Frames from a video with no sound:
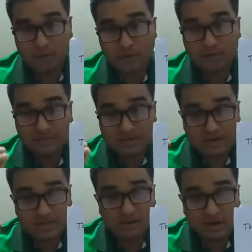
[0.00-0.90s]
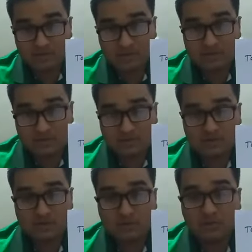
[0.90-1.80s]
returning officers
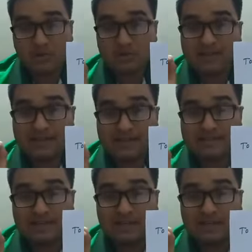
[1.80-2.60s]
for each